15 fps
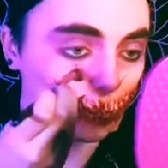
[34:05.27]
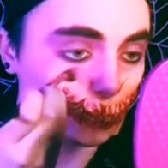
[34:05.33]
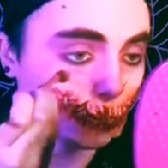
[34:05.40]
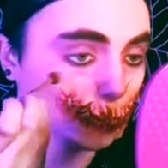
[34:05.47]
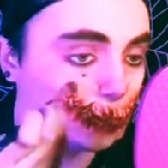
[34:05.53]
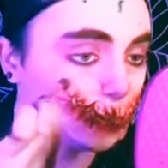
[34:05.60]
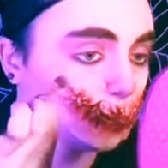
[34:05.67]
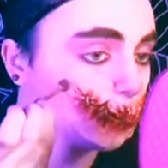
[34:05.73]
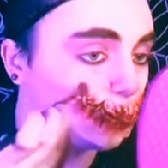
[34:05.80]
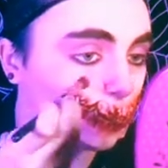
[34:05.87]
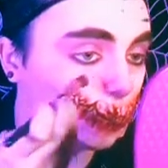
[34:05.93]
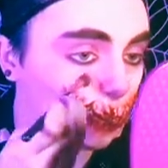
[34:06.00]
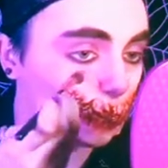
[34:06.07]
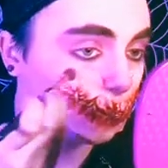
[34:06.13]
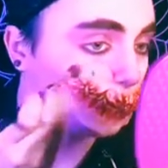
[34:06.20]
eyes
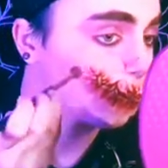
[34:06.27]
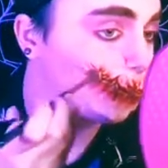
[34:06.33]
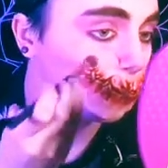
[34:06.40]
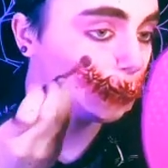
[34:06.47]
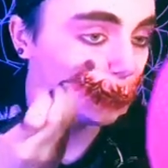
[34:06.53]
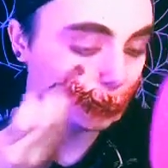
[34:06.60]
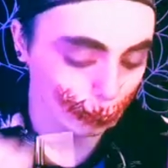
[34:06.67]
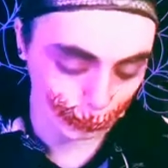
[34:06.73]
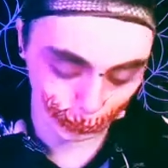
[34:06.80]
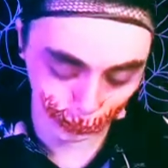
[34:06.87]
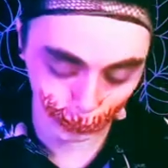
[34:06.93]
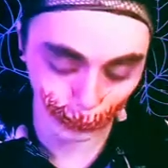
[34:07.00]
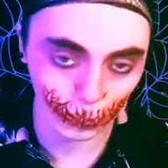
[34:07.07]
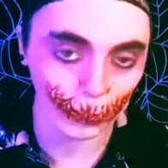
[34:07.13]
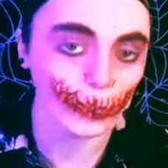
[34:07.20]
and my nose,
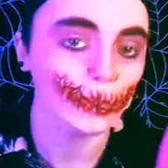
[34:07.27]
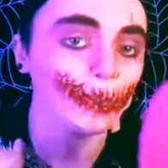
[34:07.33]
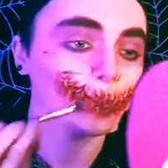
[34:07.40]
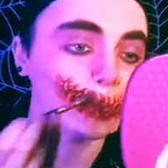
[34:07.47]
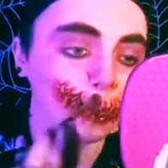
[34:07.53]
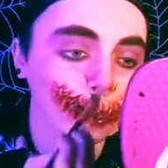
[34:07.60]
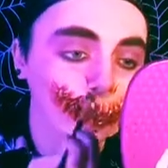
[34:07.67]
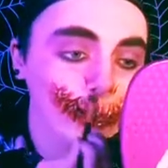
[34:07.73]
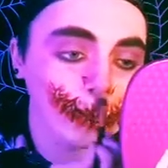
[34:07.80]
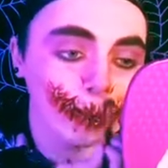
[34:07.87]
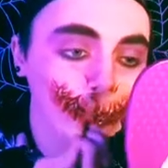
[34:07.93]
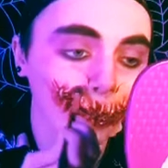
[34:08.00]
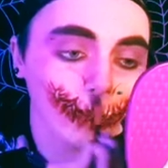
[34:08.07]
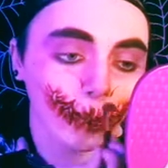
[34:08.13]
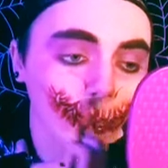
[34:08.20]
and also add that
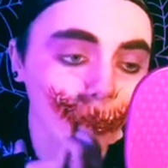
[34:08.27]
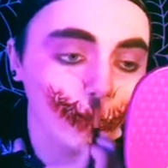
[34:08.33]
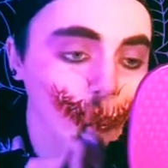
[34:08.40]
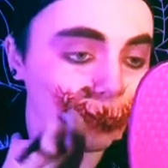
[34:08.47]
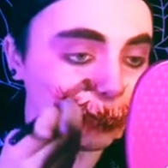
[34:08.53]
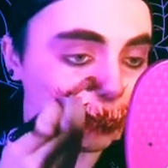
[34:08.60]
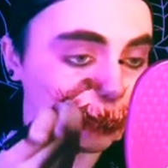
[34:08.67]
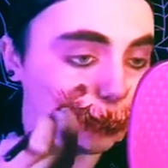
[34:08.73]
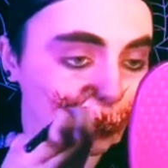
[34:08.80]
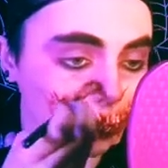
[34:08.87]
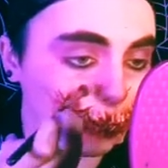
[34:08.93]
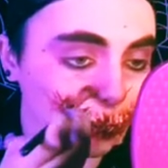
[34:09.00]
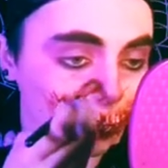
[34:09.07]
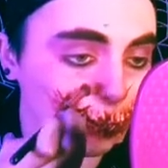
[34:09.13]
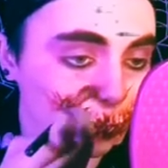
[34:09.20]
little bit of a scar effect
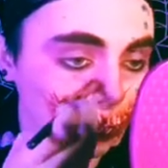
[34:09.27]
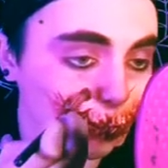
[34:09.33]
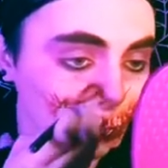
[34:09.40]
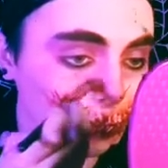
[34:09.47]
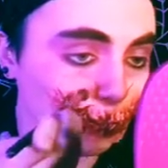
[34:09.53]
on it.